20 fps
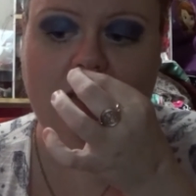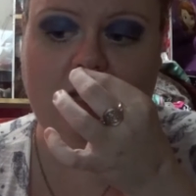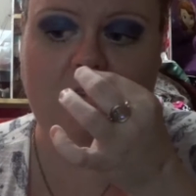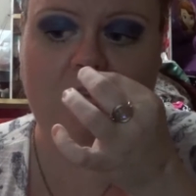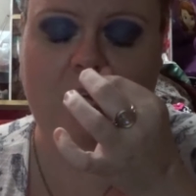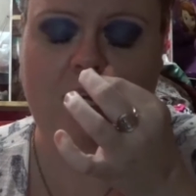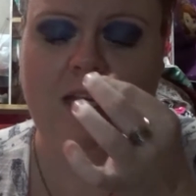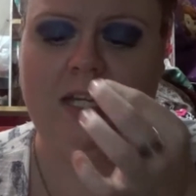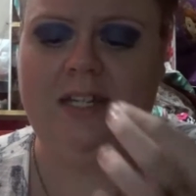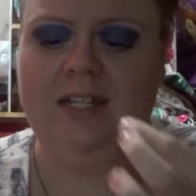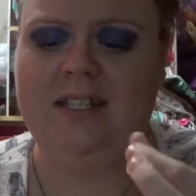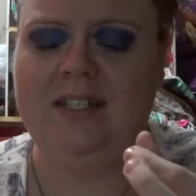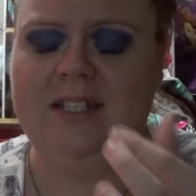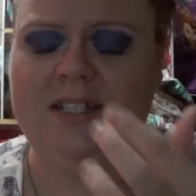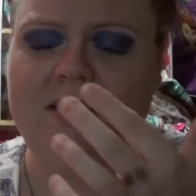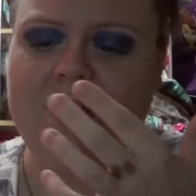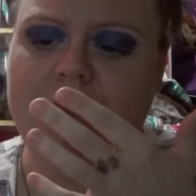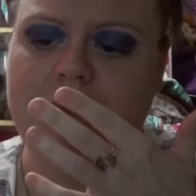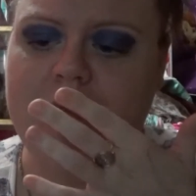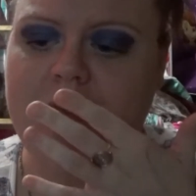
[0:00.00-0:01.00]
And it
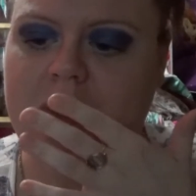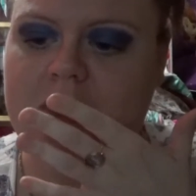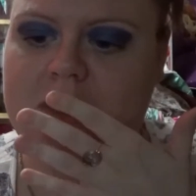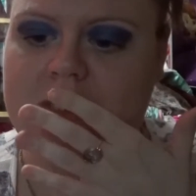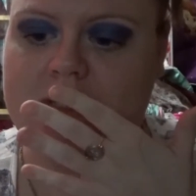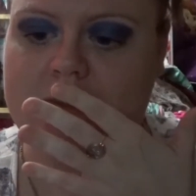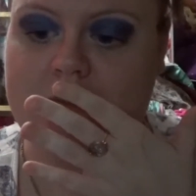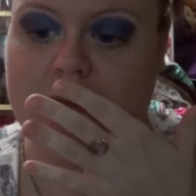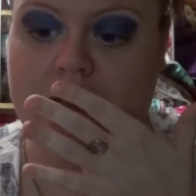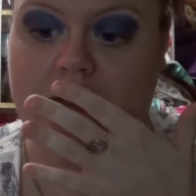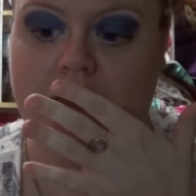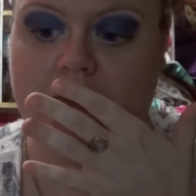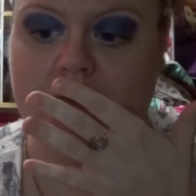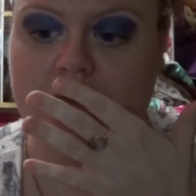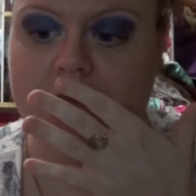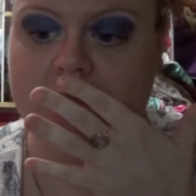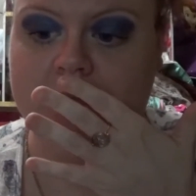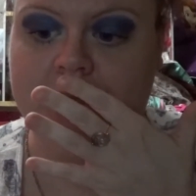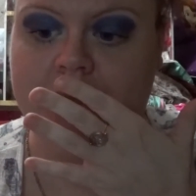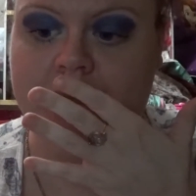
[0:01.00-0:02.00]
doesn't really smell
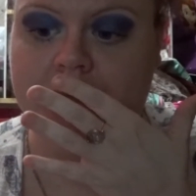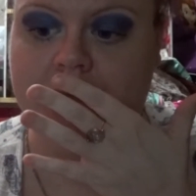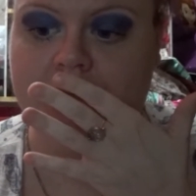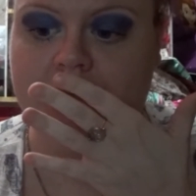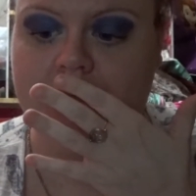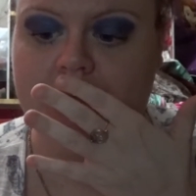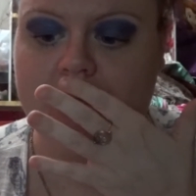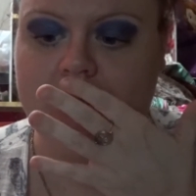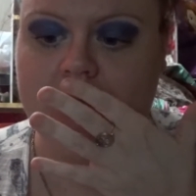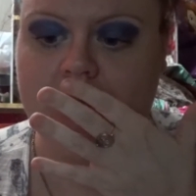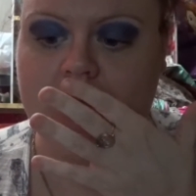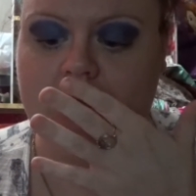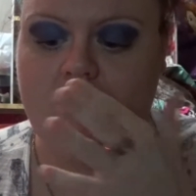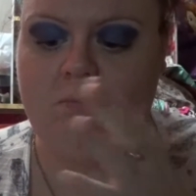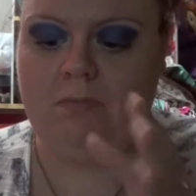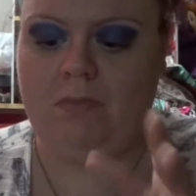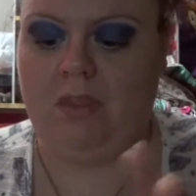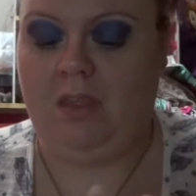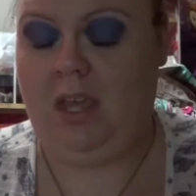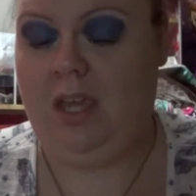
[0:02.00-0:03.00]

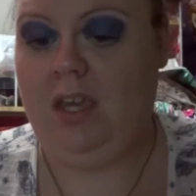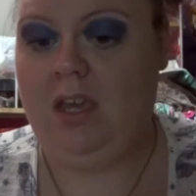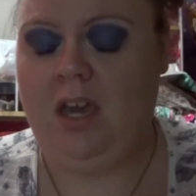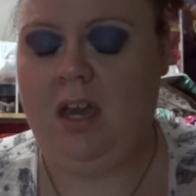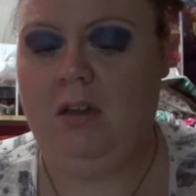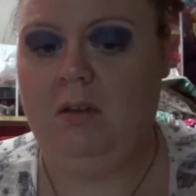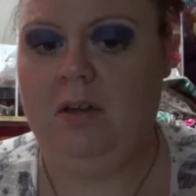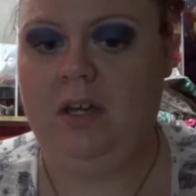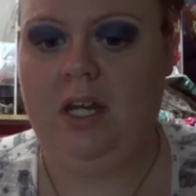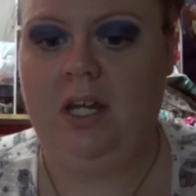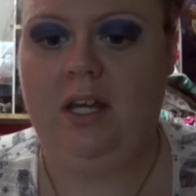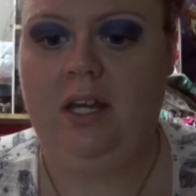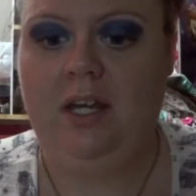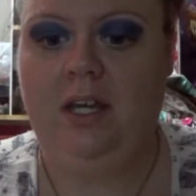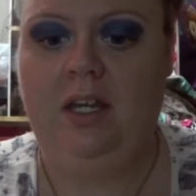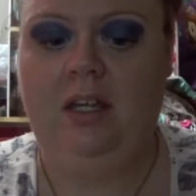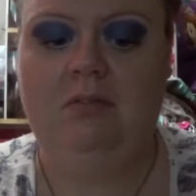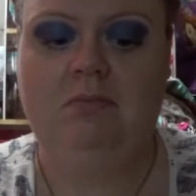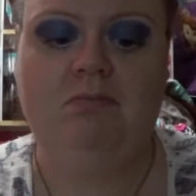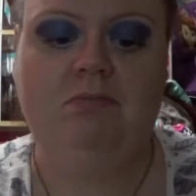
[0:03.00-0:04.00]
like
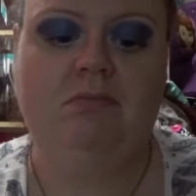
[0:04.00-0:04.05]
coconut.